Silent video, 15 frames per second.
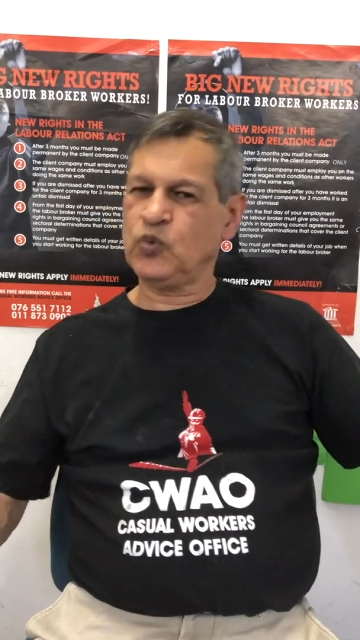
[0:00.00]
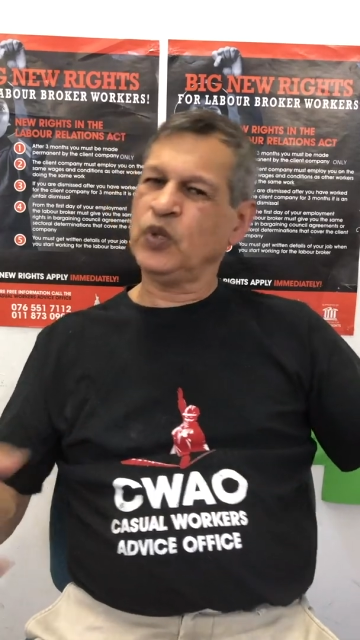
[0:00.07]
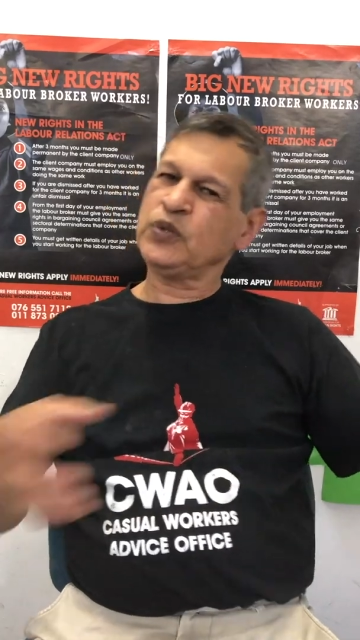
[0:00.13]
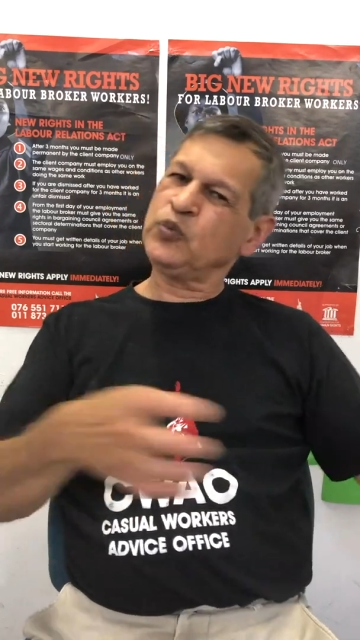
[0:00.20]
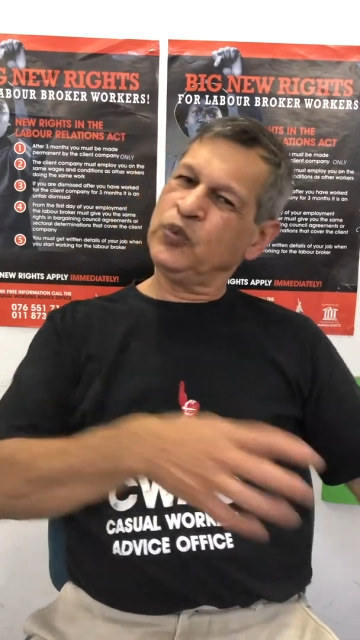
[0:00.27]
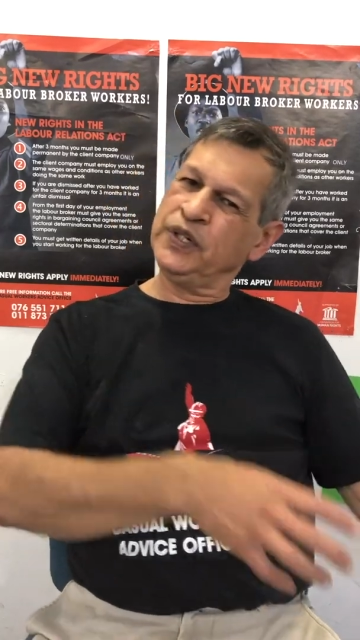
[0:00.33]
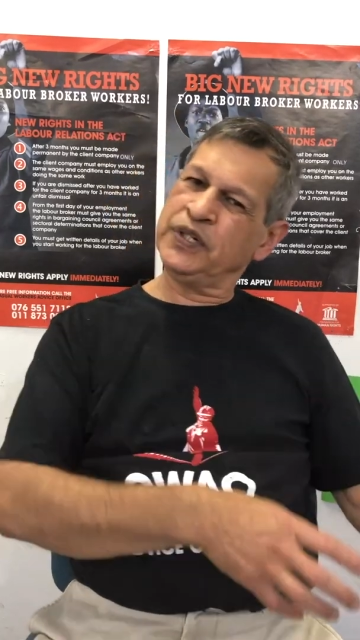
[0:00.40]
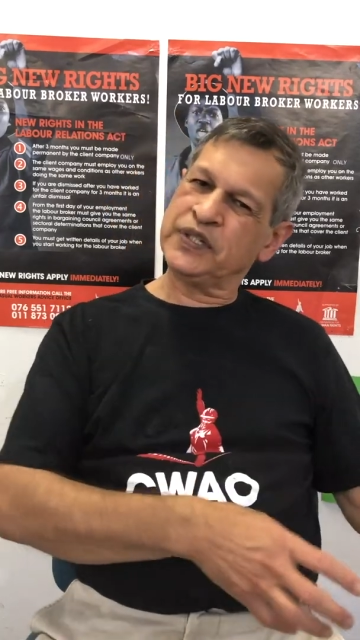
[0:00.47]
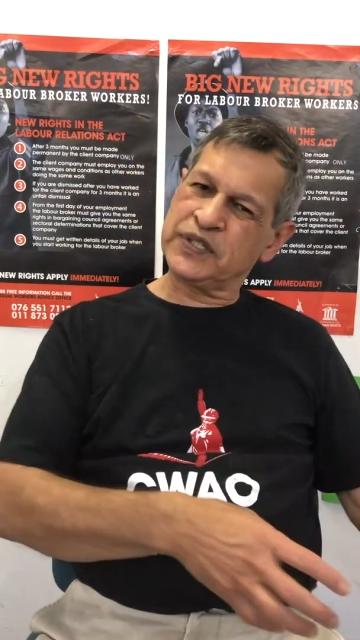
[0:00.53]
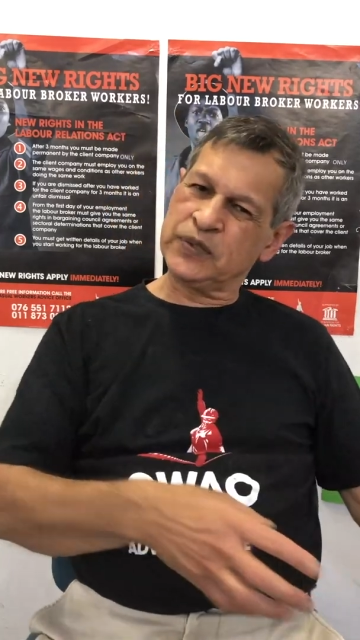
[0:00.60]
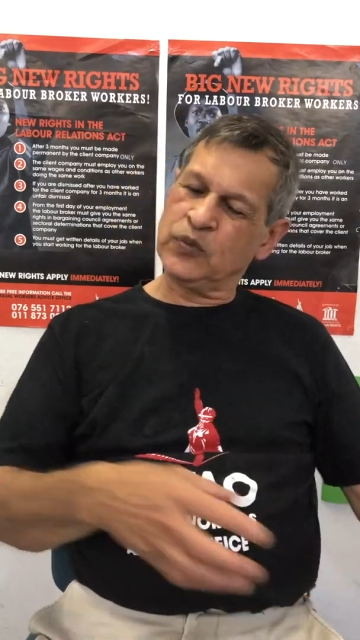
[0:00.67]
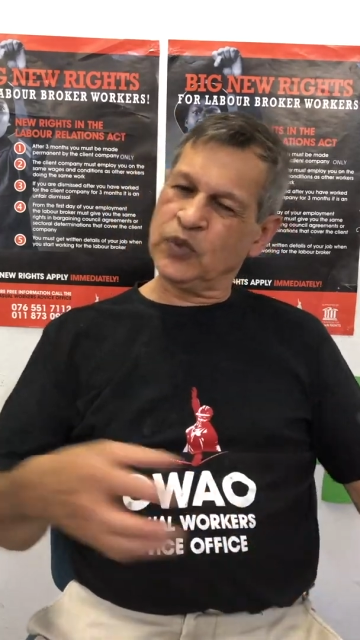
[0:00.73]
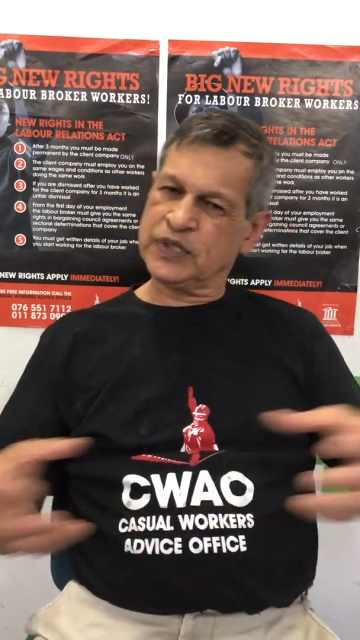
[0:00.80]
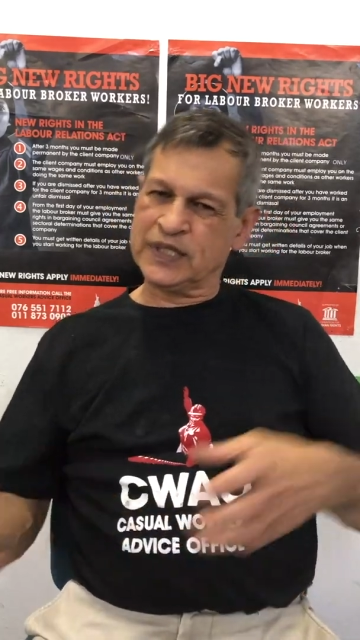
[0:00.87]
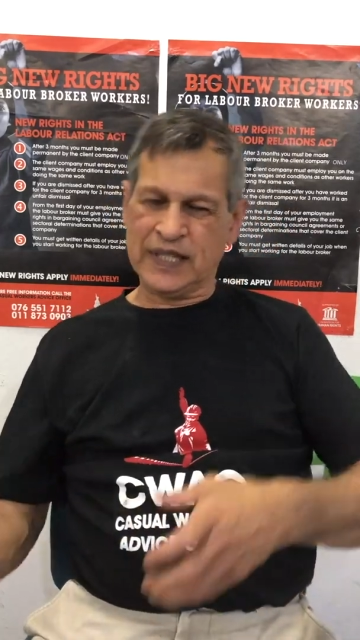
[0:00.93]
what works
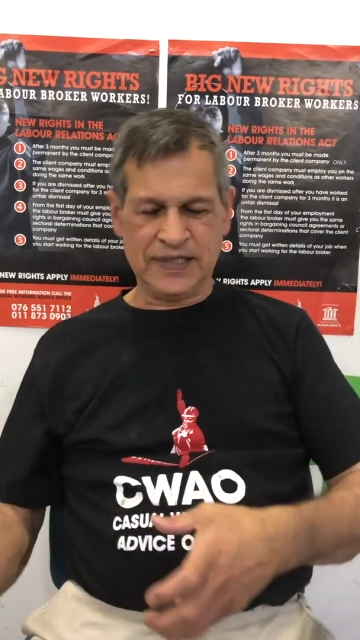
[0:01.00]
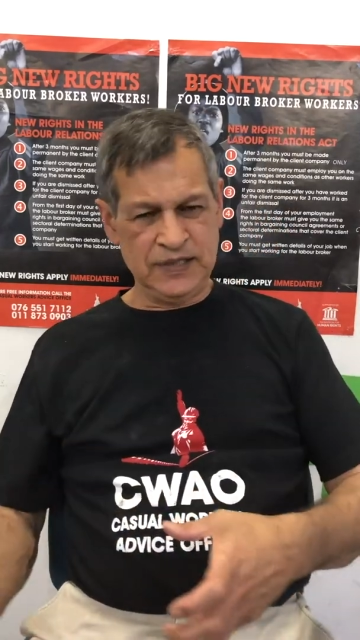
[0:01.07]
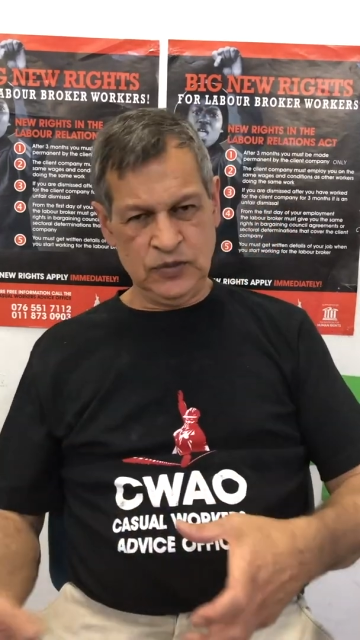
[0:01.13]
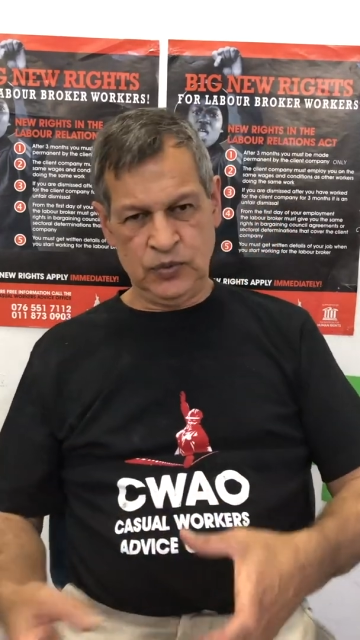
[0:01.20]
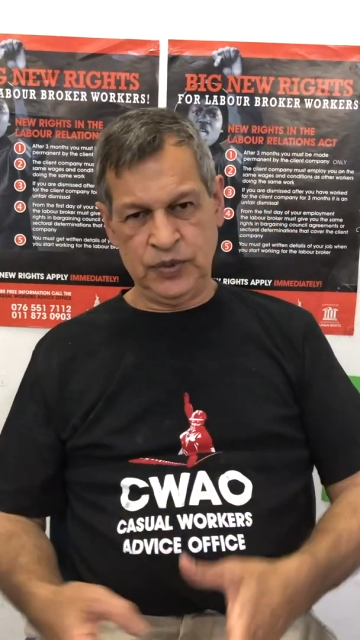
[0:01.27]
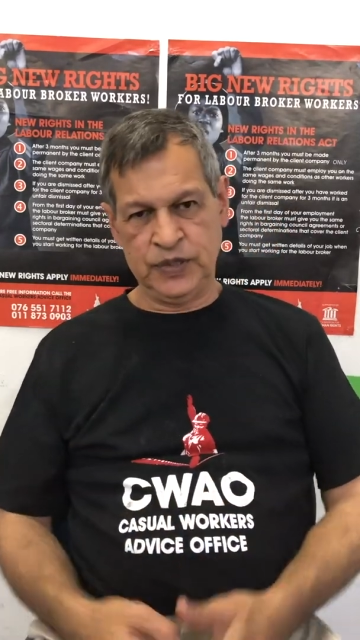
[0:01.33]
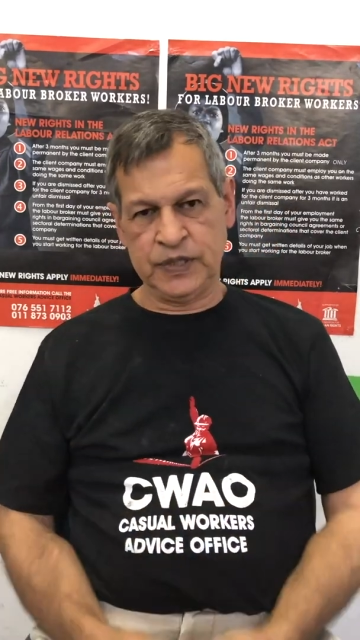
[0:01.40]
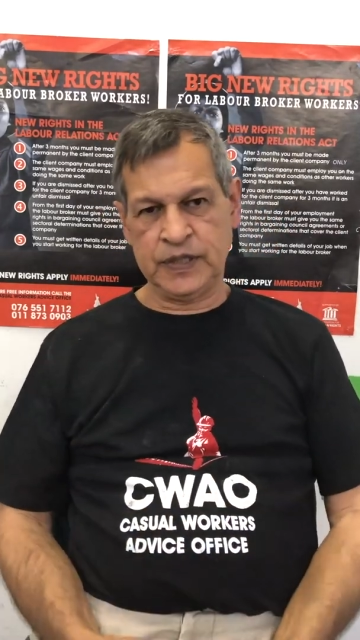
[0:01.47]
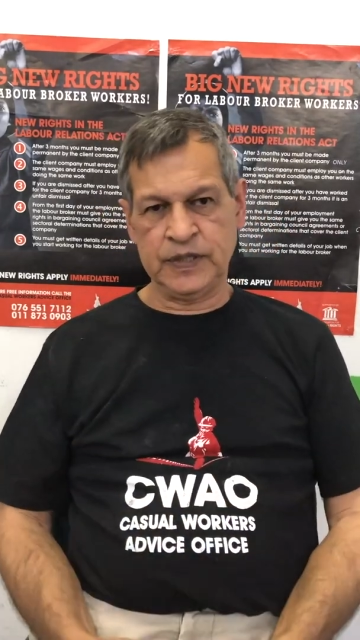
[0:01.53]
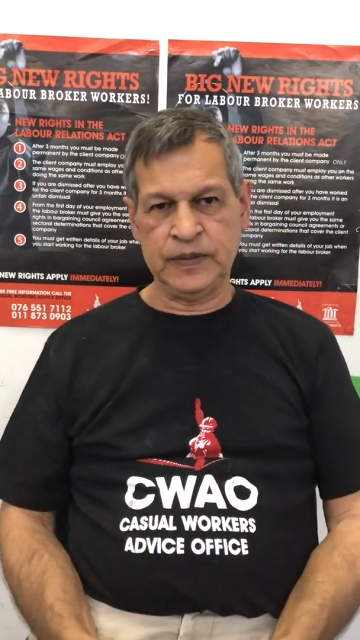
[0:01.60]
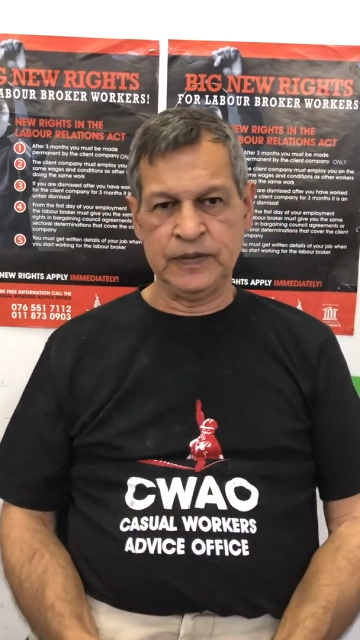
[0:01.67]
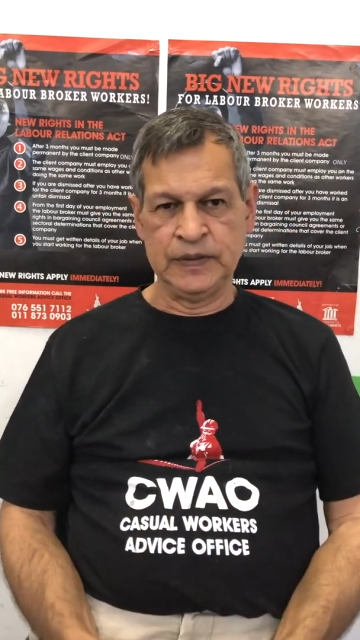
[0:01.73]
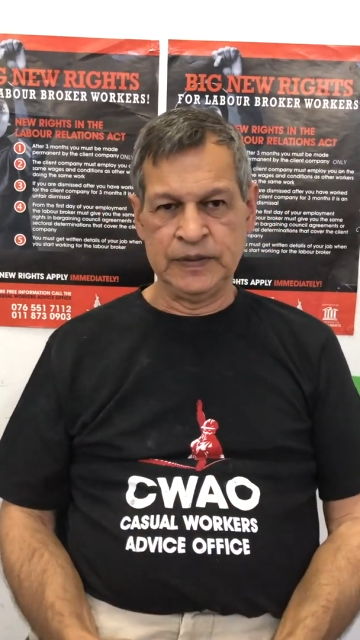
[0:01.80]
and what doesn't work,